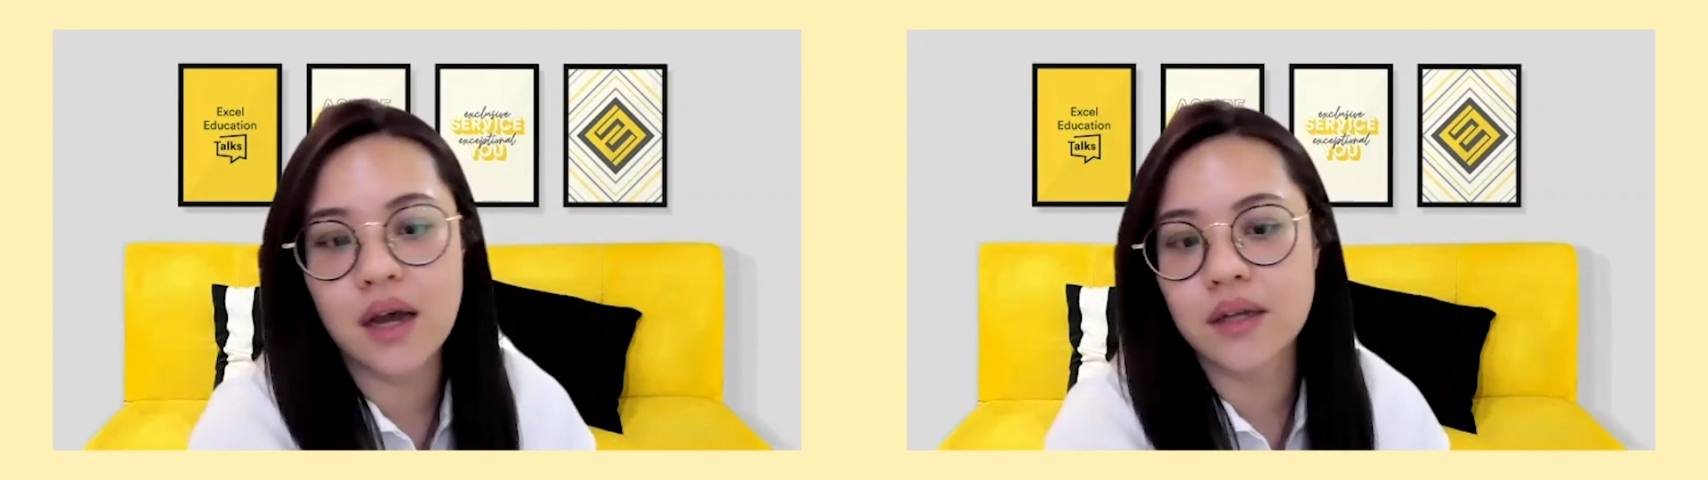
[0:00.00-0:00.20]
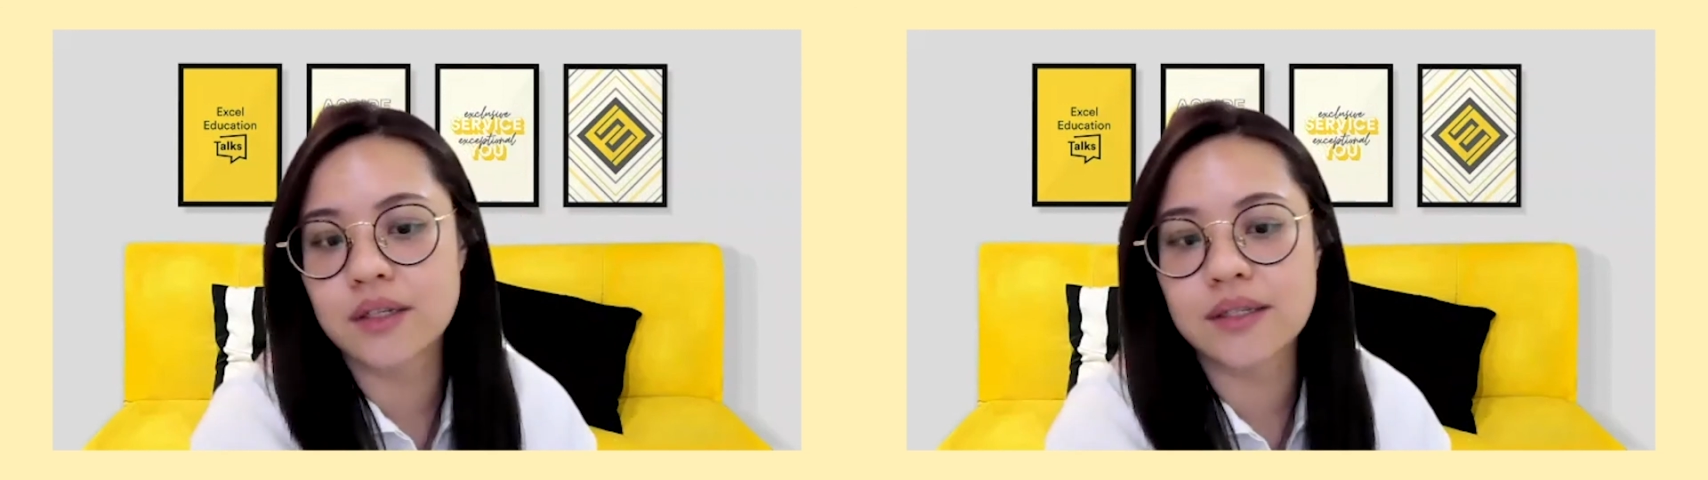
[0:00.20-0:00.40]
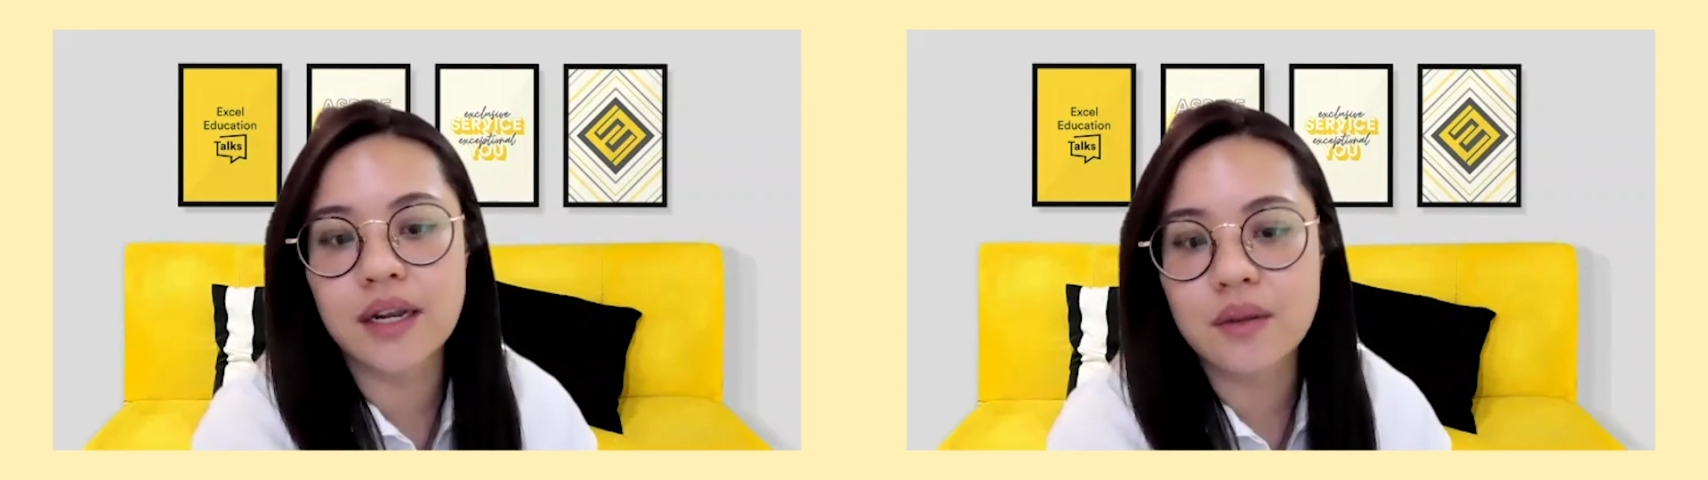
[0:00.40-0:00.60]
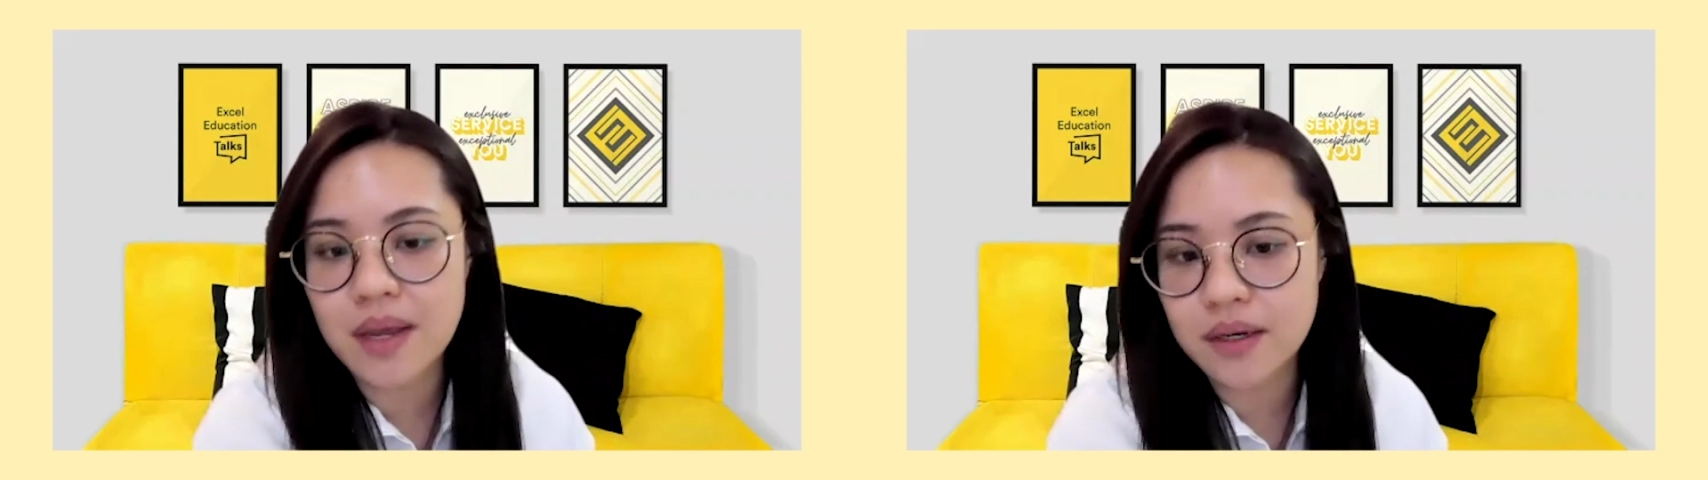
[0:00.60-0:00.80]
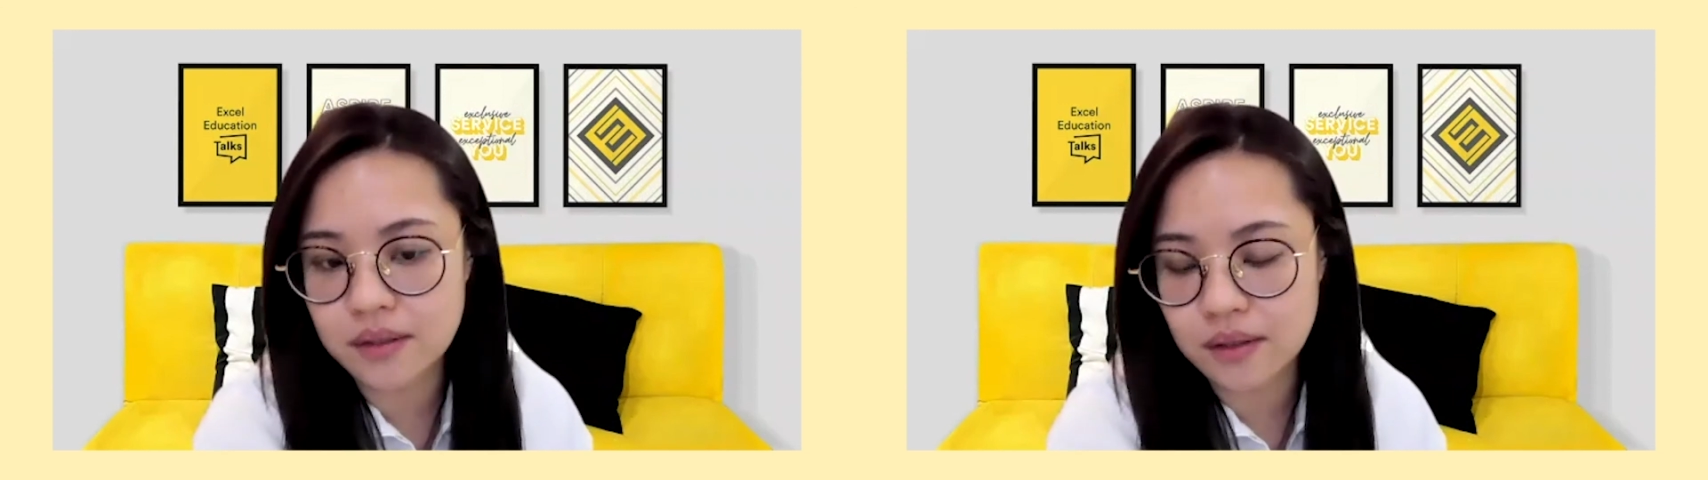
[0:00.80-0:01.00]
to study
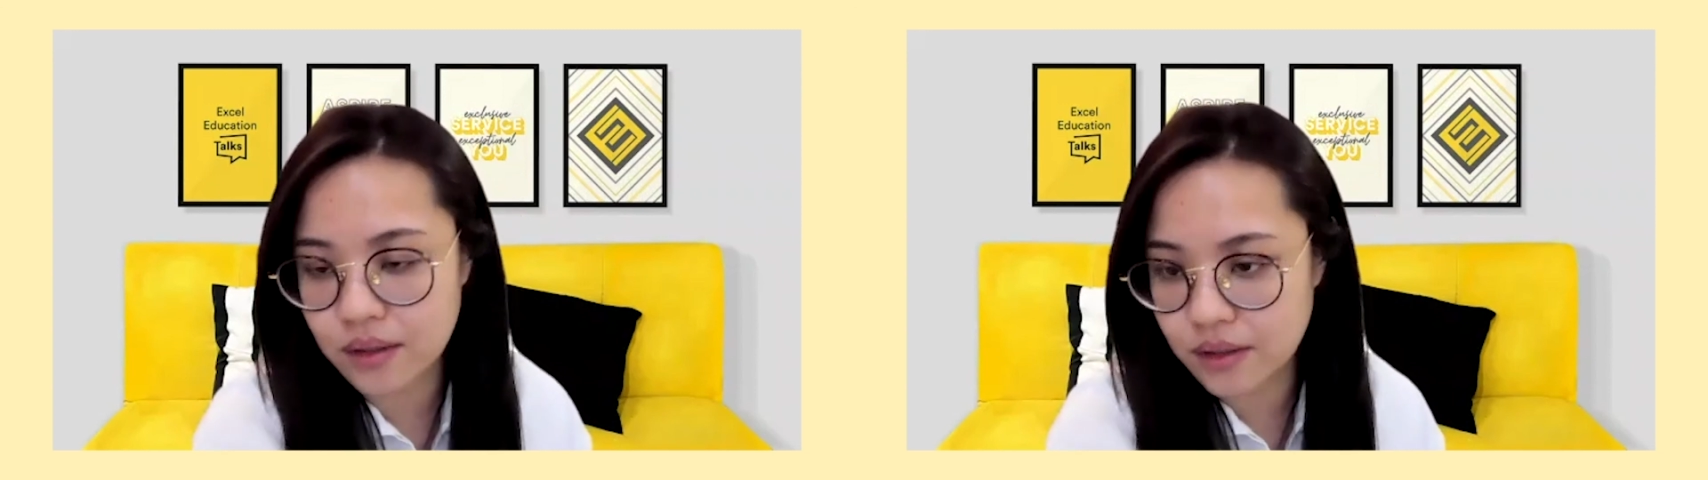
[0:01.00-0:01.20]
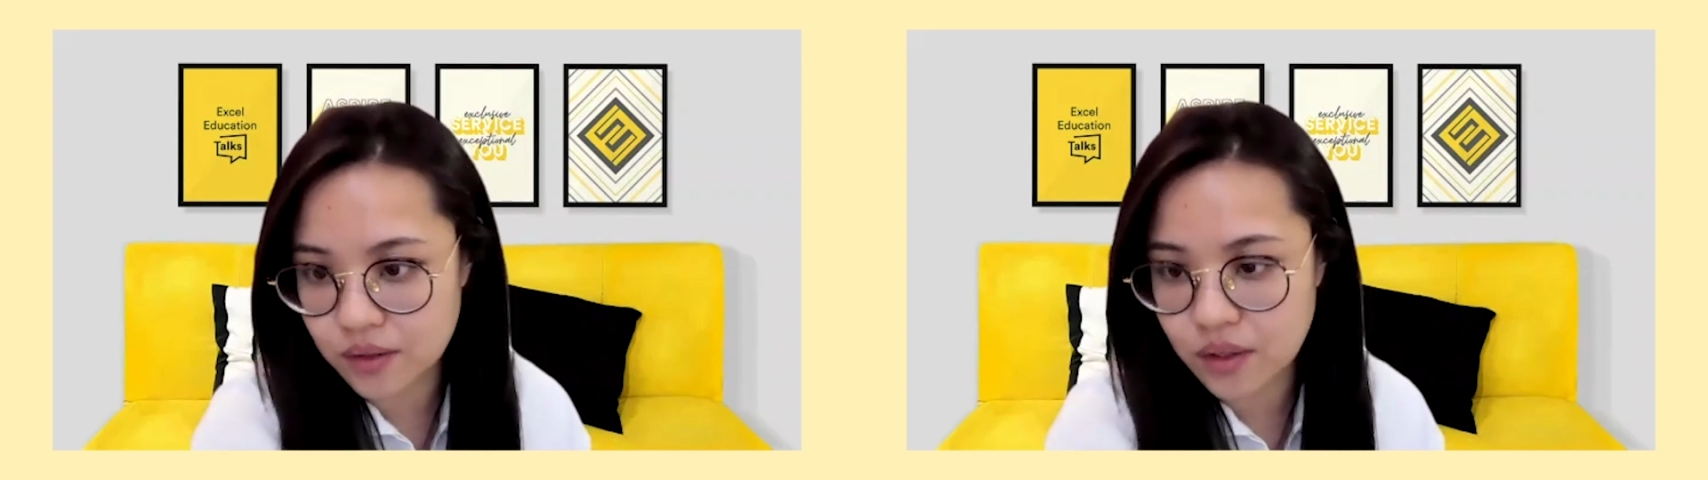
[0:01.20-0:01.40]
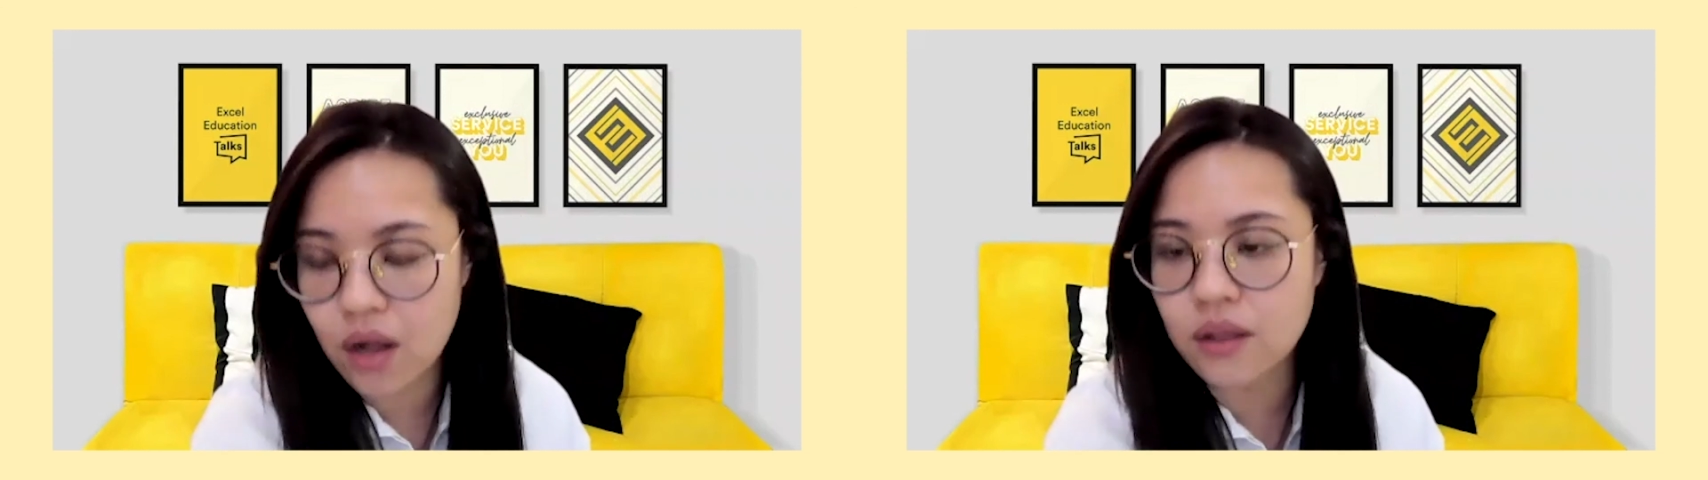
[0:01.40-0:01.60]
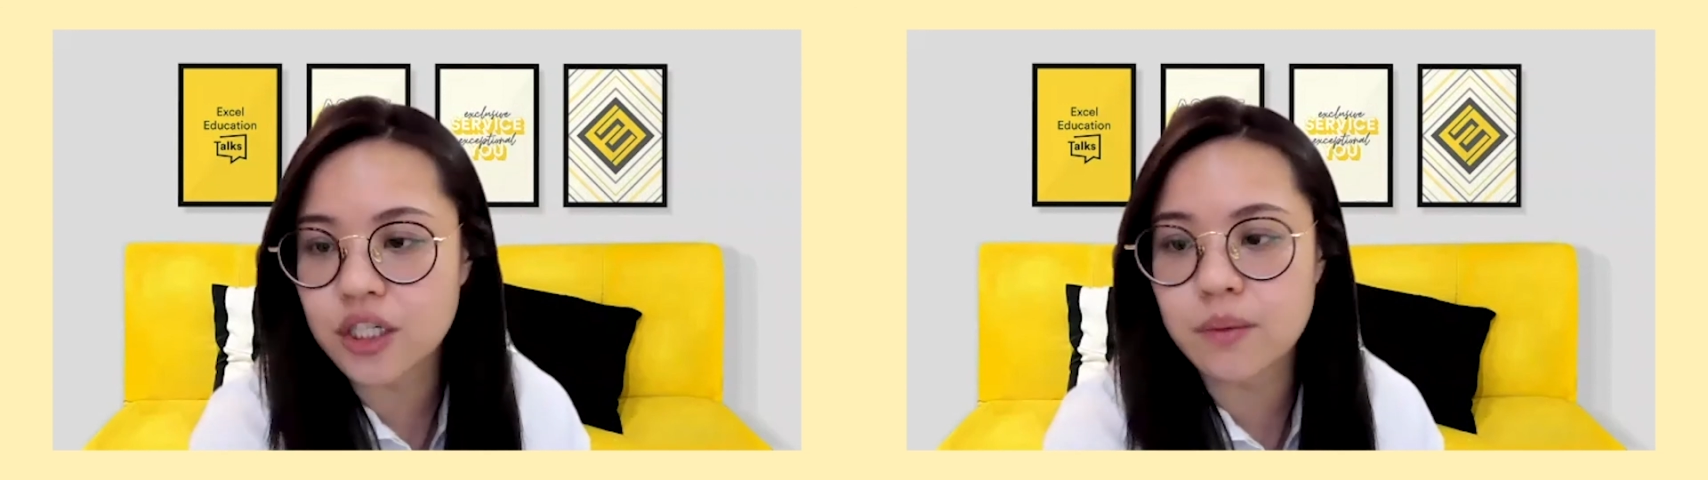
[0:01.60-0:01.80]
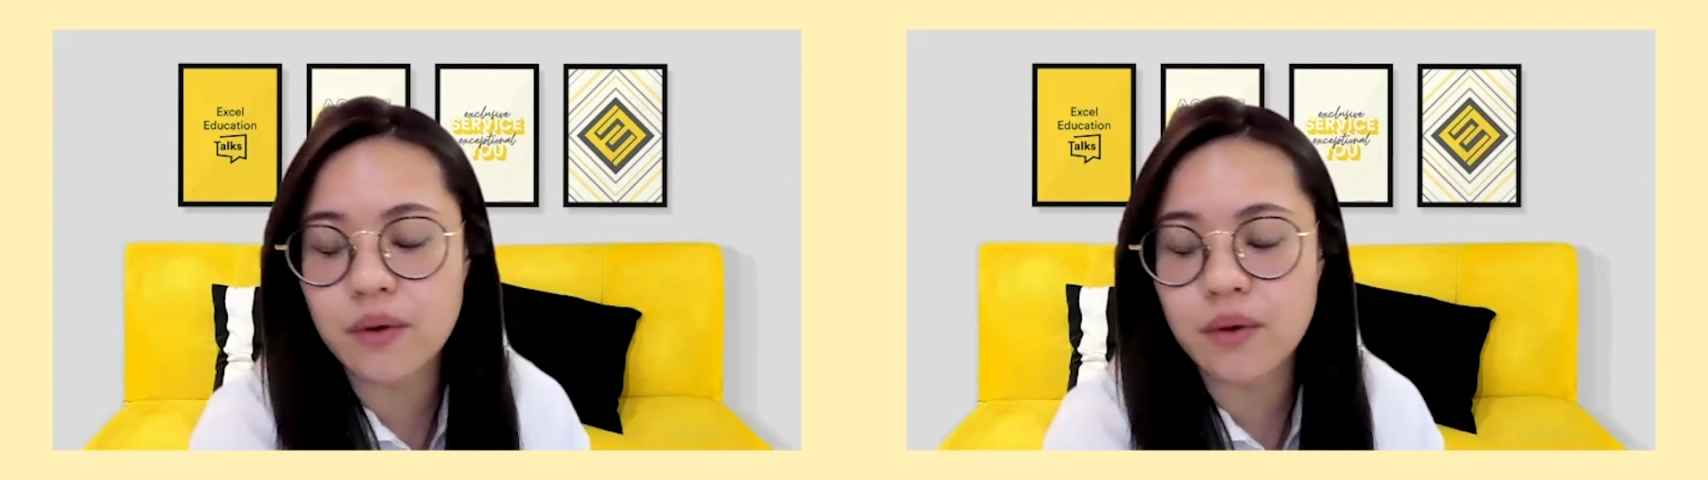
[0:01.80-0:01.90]
medicine and the scholarship